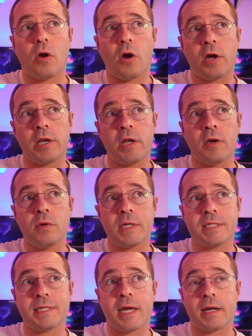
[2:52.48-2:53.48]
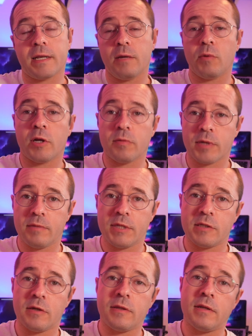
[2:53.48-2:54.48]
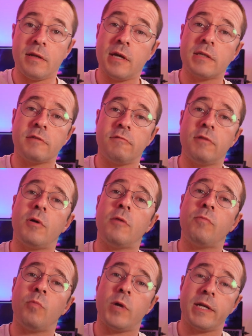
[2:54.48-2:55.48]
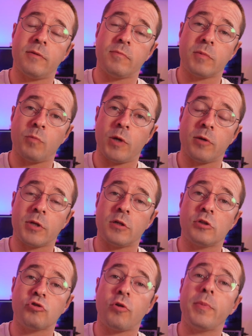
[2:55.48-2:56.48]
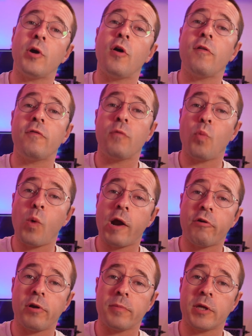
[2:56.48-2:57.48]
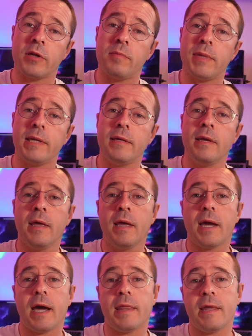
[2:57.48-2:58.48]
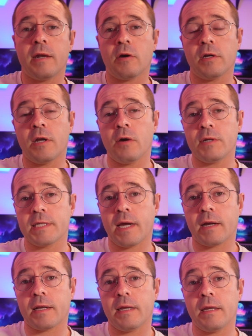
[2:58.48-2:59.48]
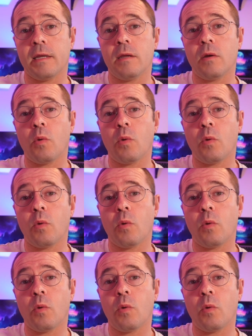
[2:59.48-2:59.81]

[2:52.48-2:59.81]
I know exactly when I'm going to be doing the nursery one, when I'm going to drop it off, where I'm going to be, and then I know exactly